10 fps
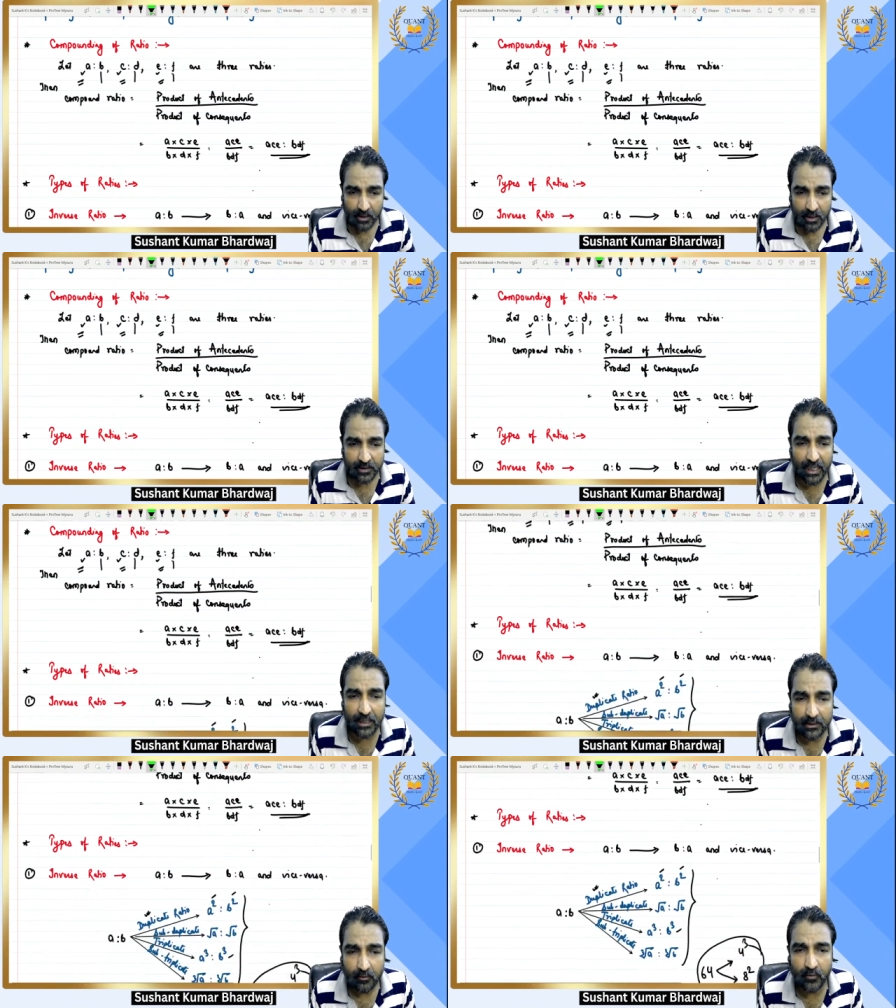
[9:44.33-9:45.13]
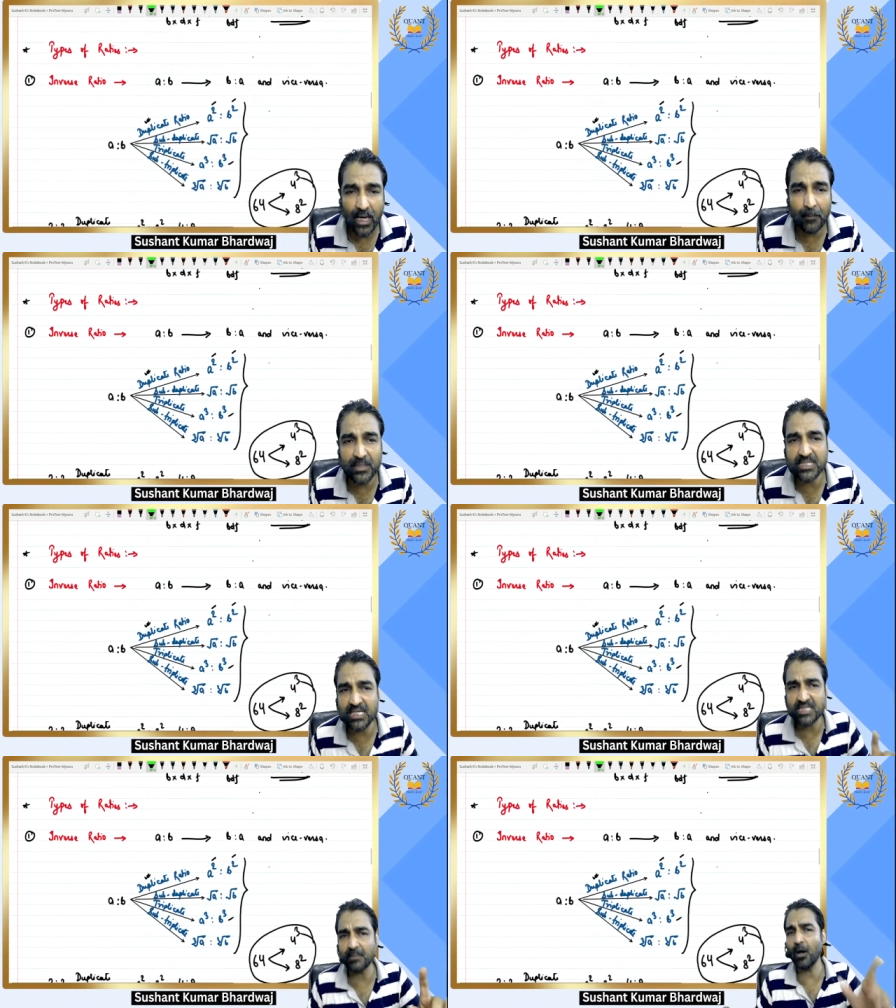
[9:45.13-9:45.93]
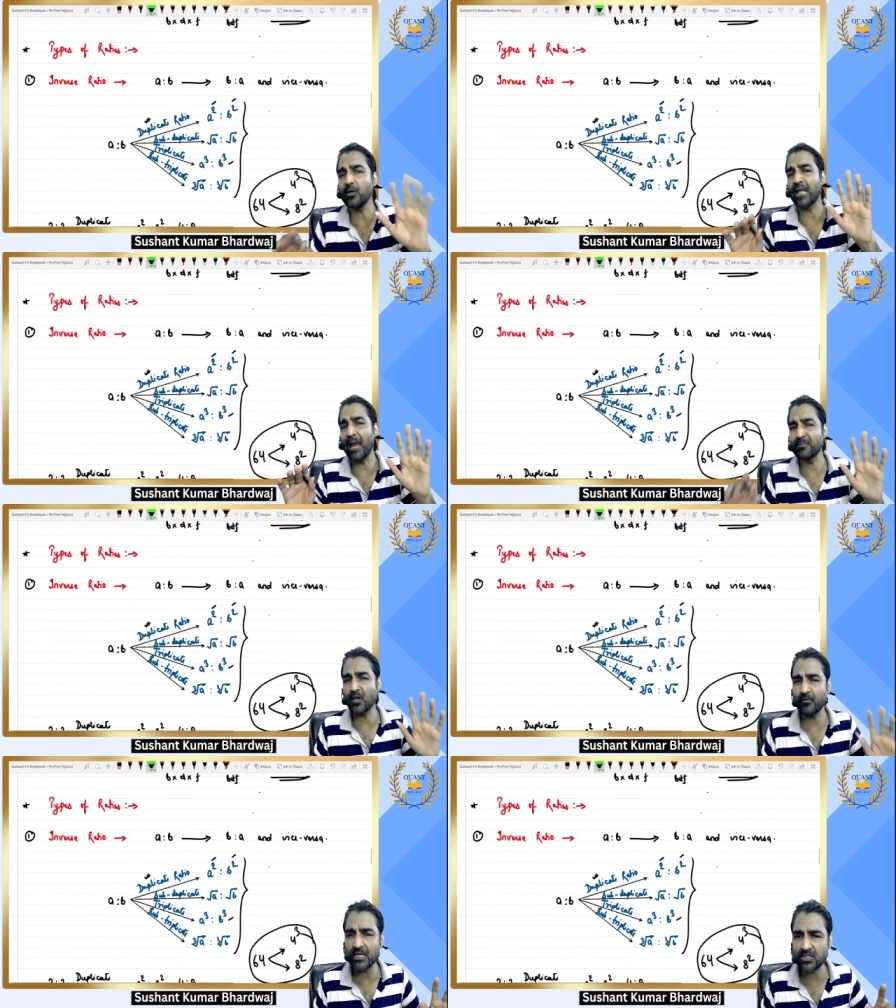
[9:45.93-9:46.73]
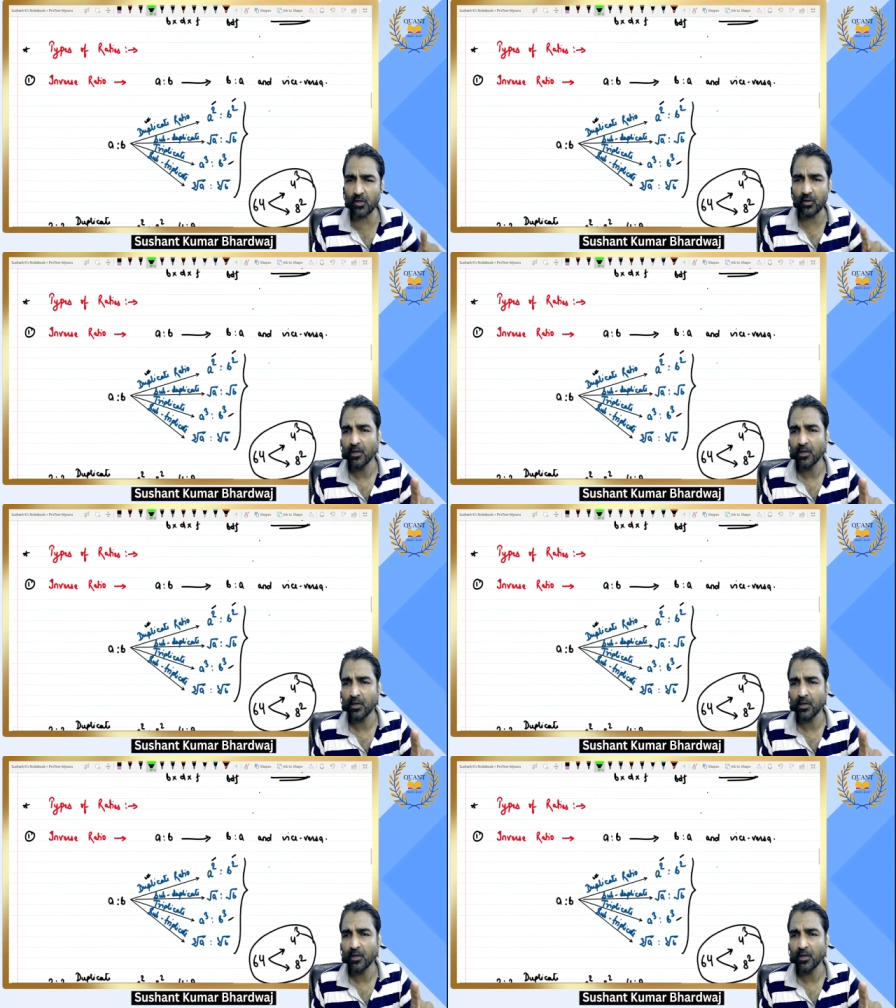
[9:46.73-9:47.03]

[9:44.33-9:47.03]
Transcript: Then we have discussed about types of ratio.